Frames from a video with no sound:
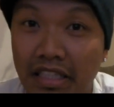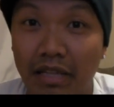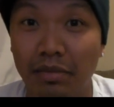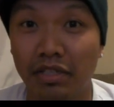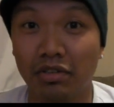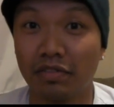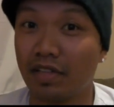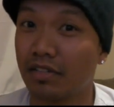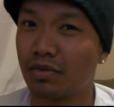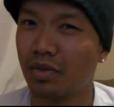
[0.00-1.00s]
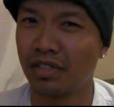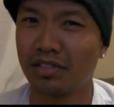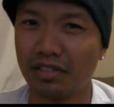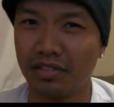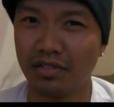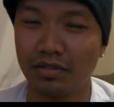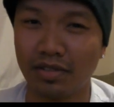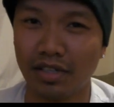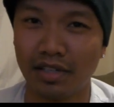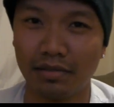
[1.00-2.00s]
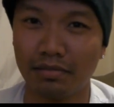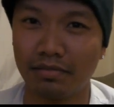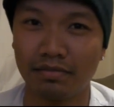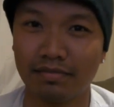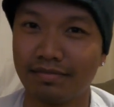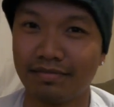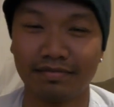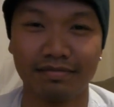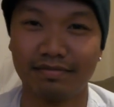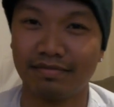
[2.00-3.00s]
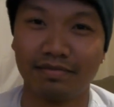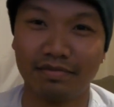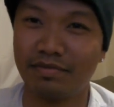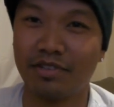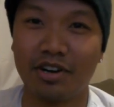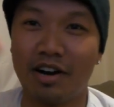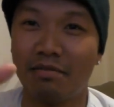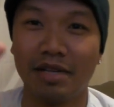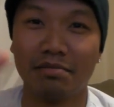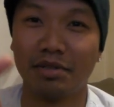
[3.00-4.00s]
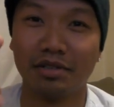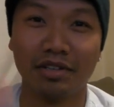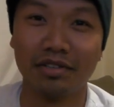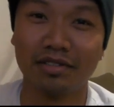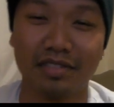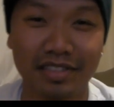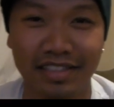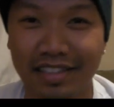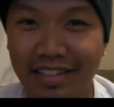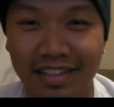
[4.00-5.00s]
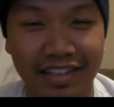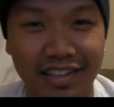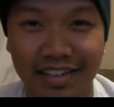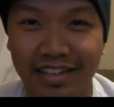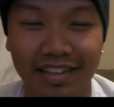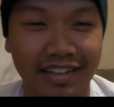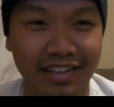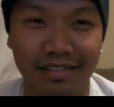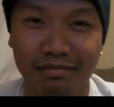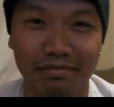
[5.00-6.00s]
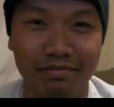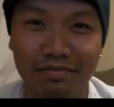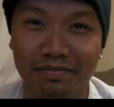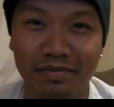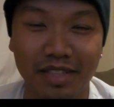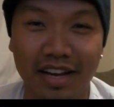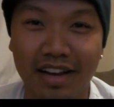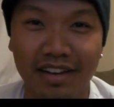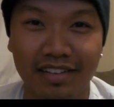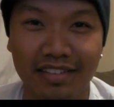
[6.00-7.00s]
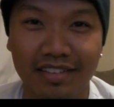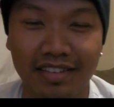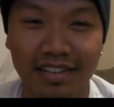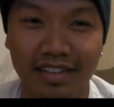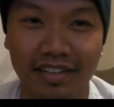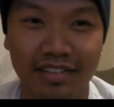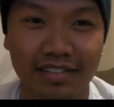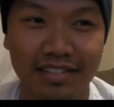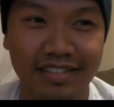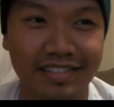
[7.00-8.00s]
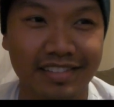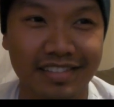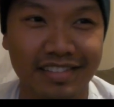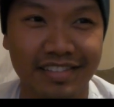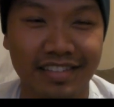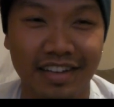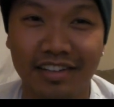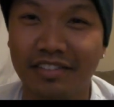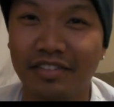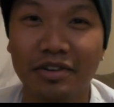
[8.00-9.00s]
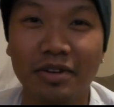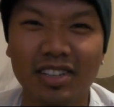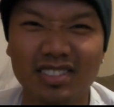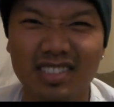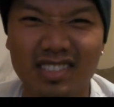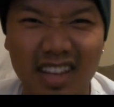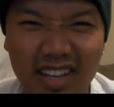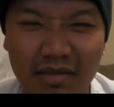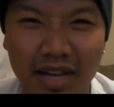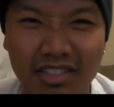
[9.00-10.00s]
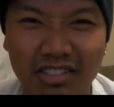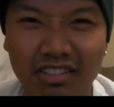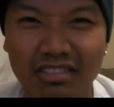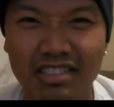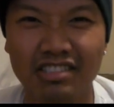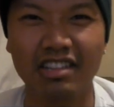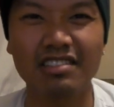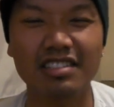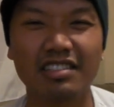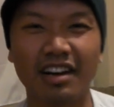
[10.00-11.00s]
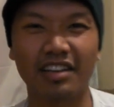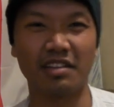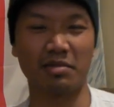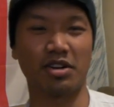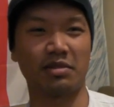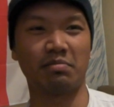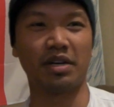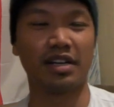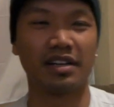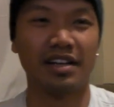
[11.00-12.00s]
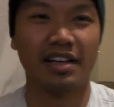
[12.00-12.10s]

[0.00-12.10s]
let me know if that's weird to you. Um, comment below. Um, yeah, I, I don't even know what else to say. I'm actually a little disgusted talking about it. But